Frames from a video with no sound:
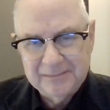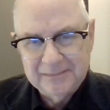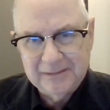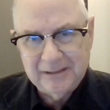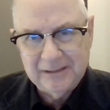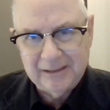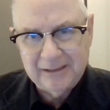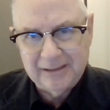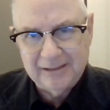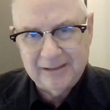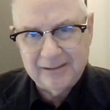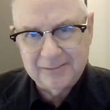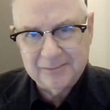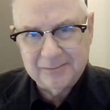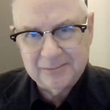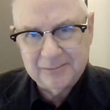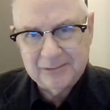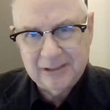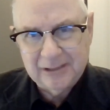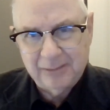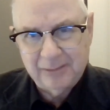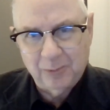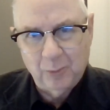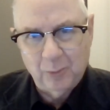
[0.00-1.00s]
a
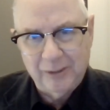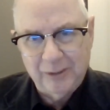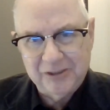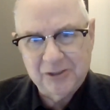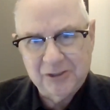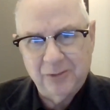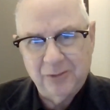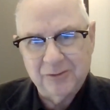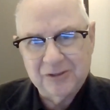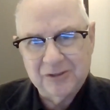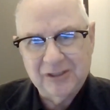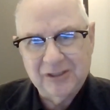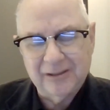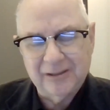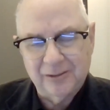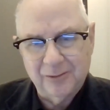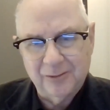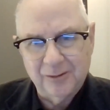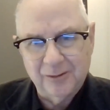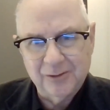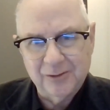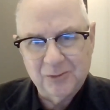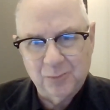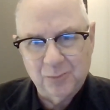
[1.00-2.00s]
couple of weeks ago in St.
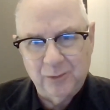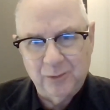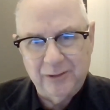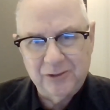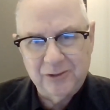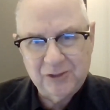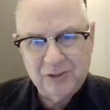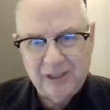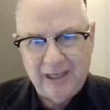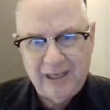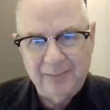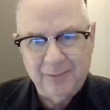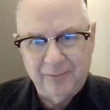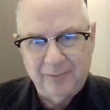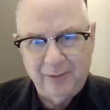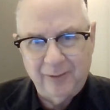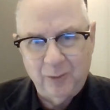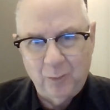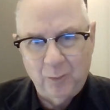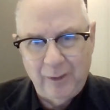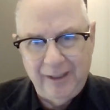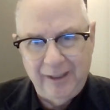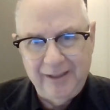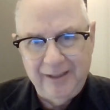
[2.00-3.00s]
Louis, we Skype
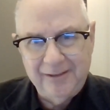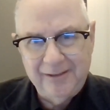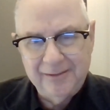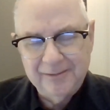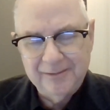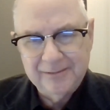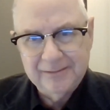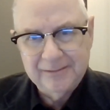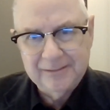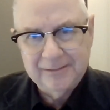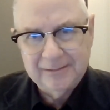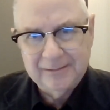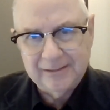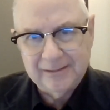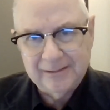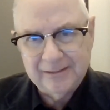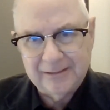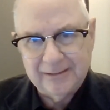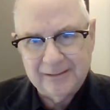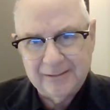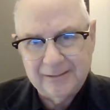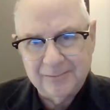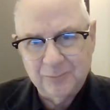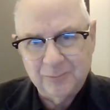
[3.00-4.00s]
every week
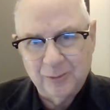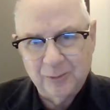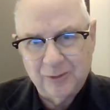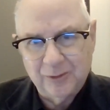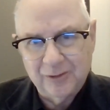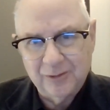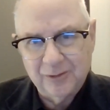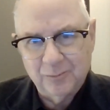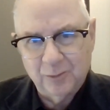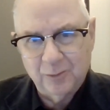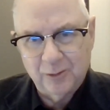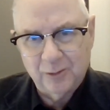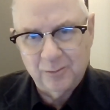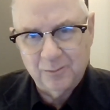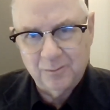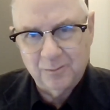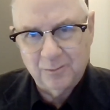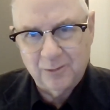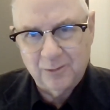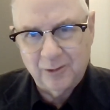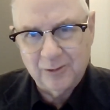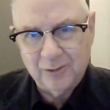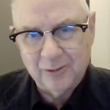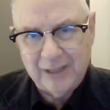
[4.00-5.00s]
with
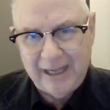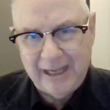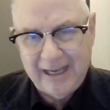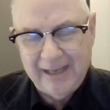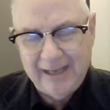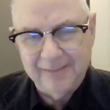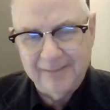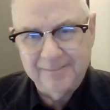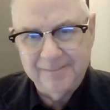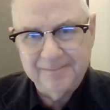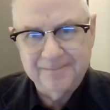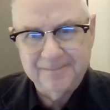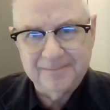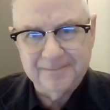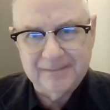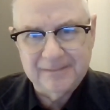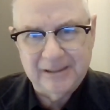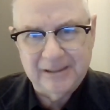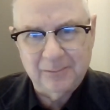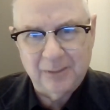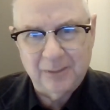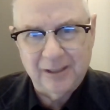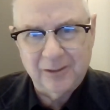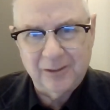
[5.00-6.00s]
their dad
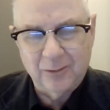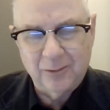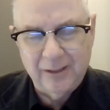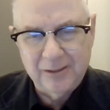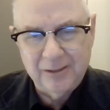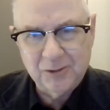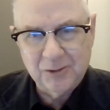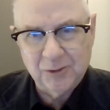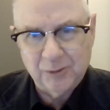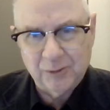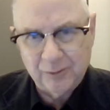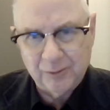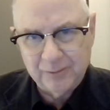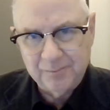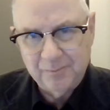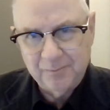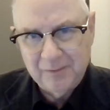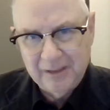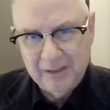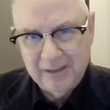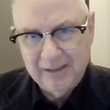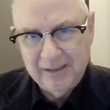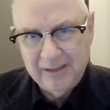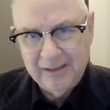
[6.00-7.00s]
and my grandchildren.
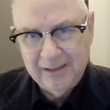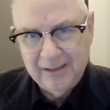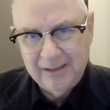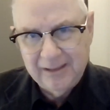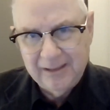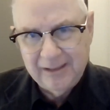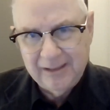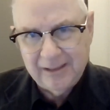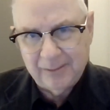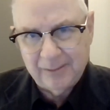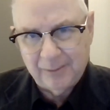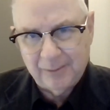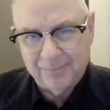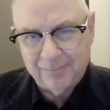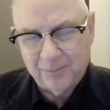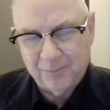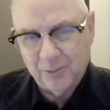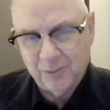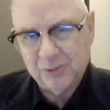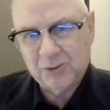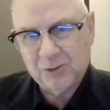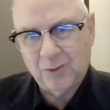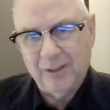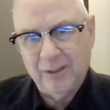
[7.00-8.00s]
And my
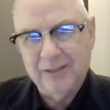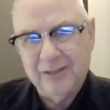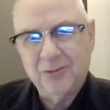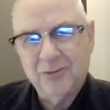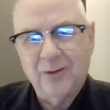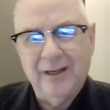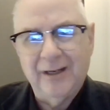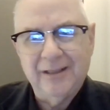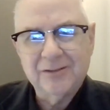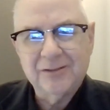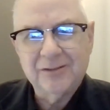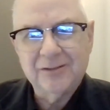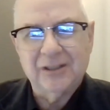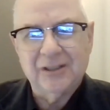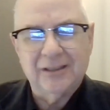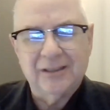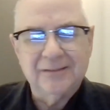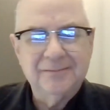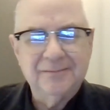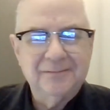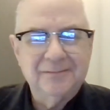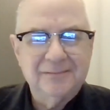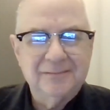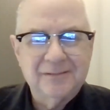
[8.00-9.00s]
first grade
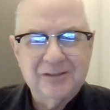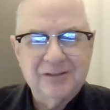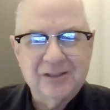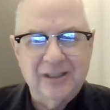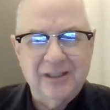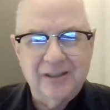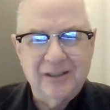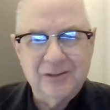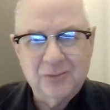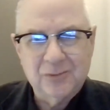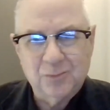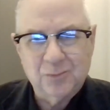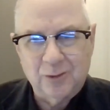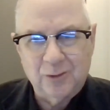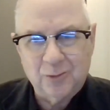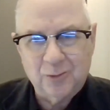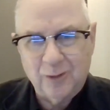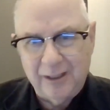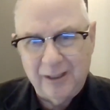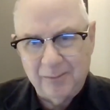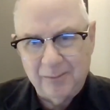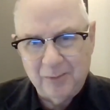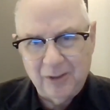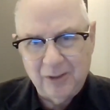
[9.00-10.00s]
grandson says, well,
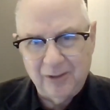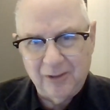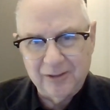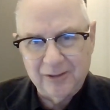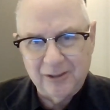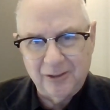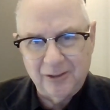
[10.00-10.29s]
Grandpa,